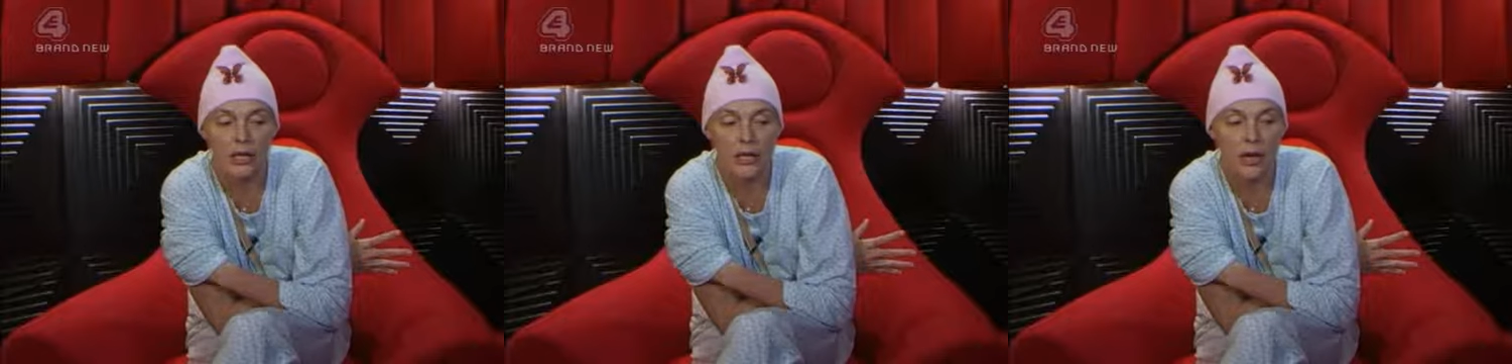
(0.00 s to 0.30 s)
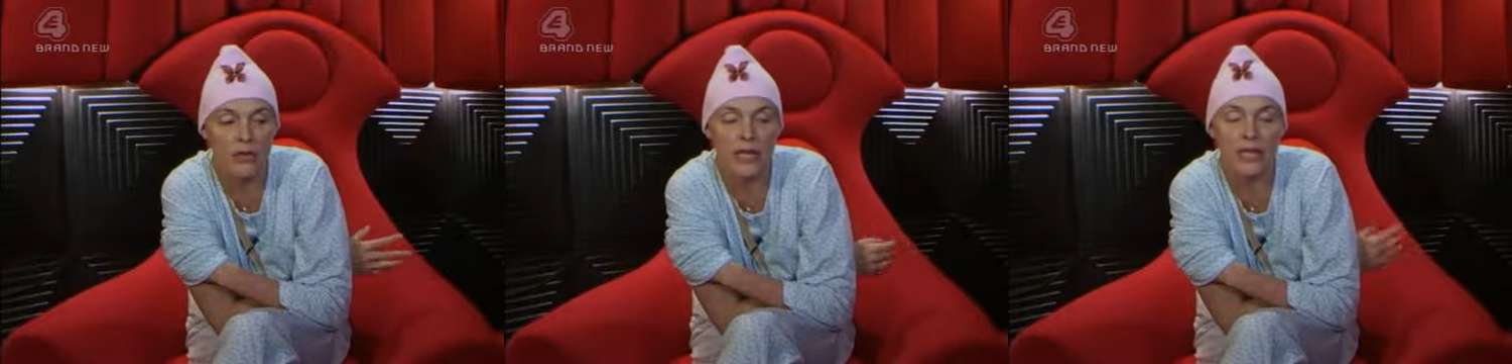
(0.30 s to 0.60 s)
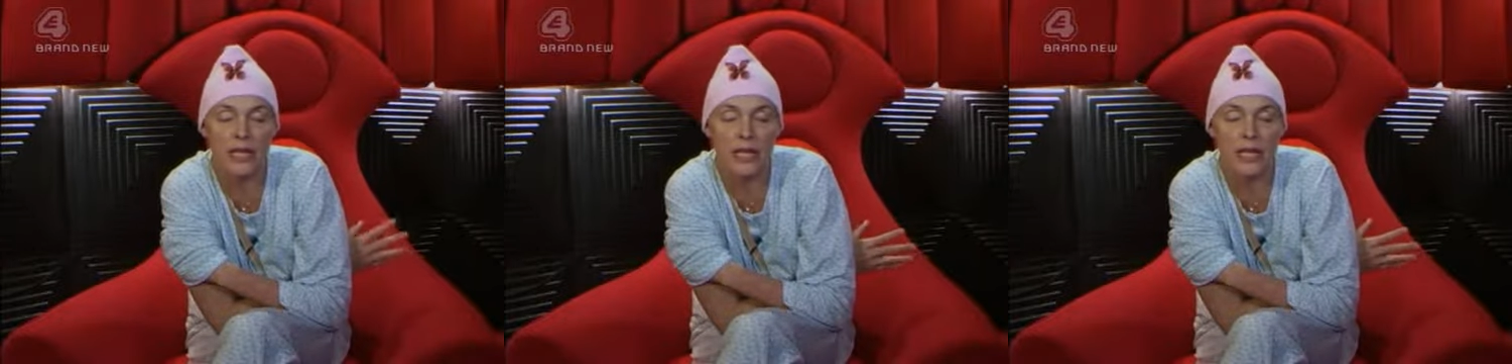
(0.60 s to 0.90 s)
nervy, he's
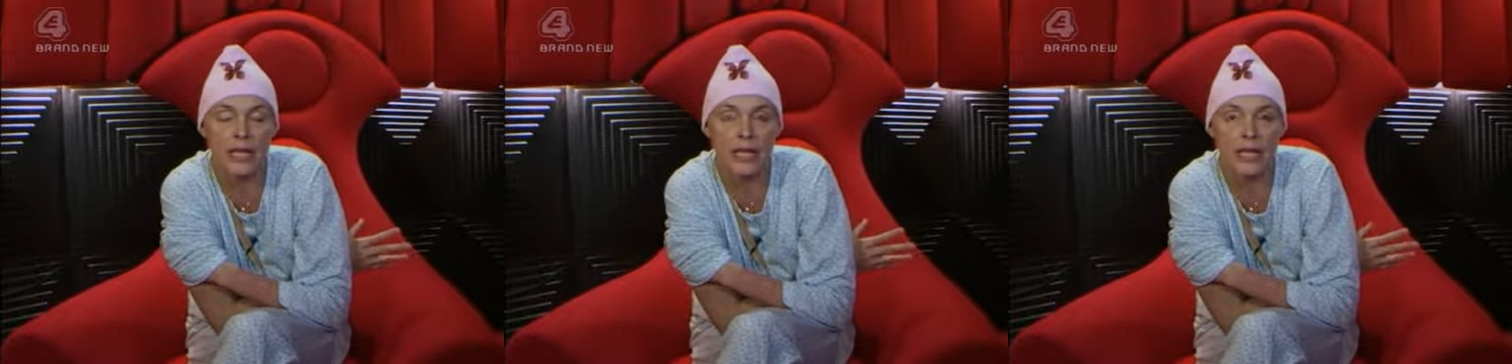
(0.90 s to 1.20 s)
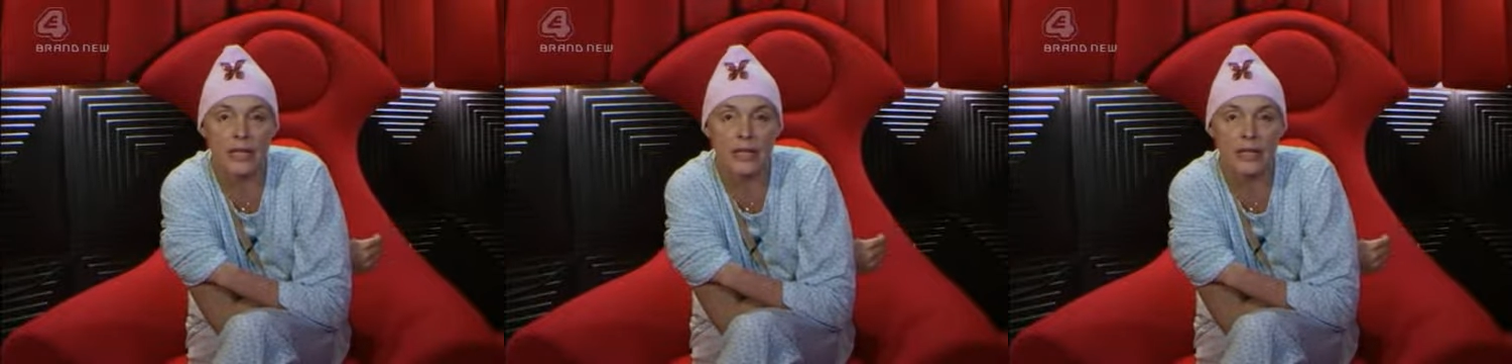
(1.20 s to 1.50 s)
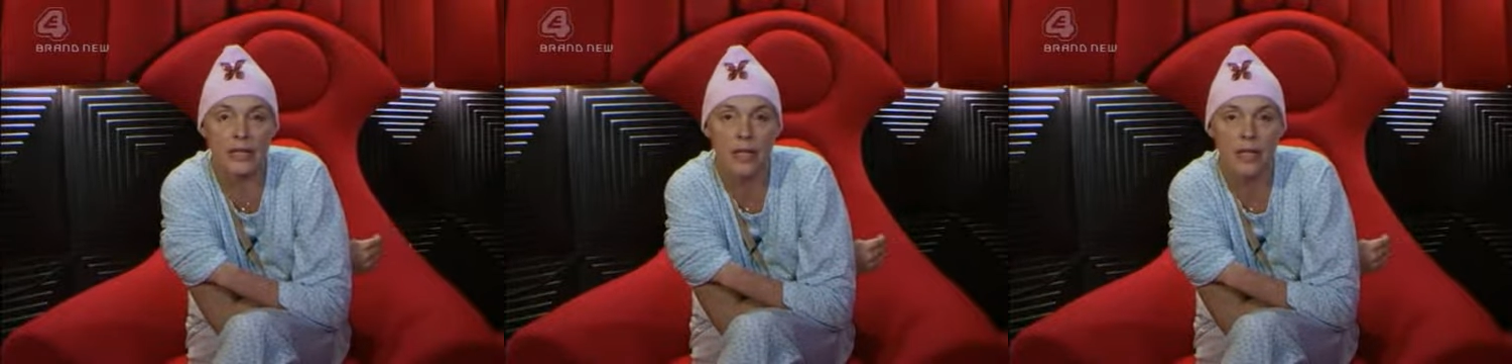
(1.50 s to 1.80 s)
not at ease.
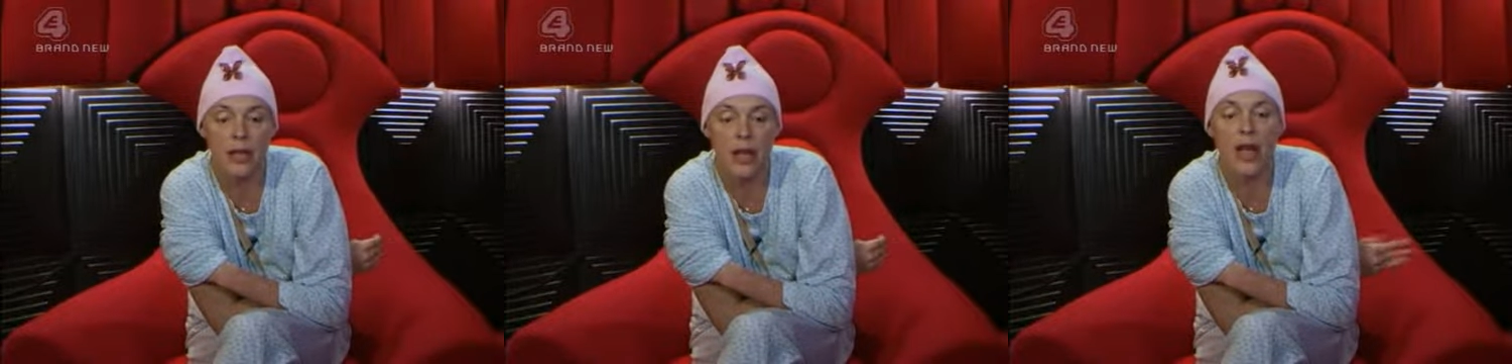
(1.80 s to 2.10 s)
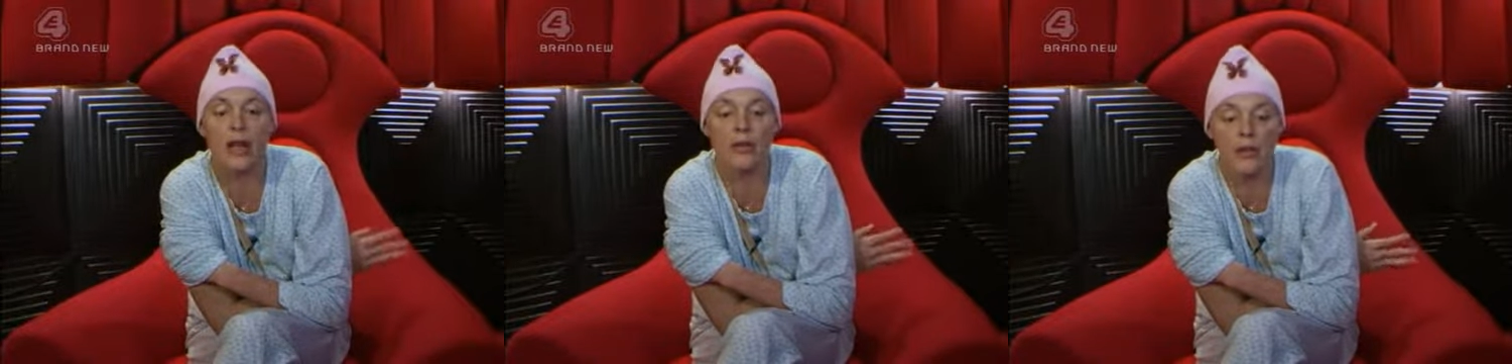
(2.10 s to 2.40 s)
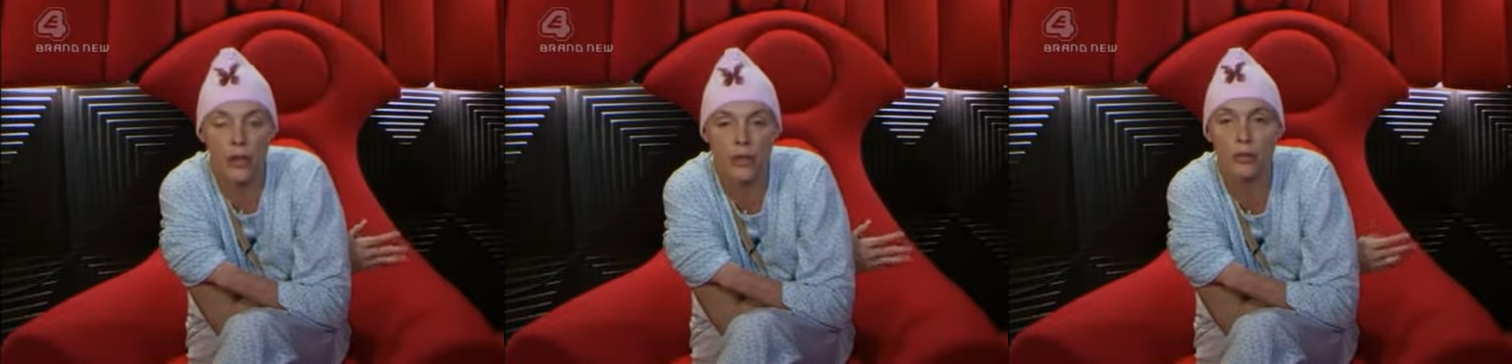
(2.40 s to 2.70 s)
And of course,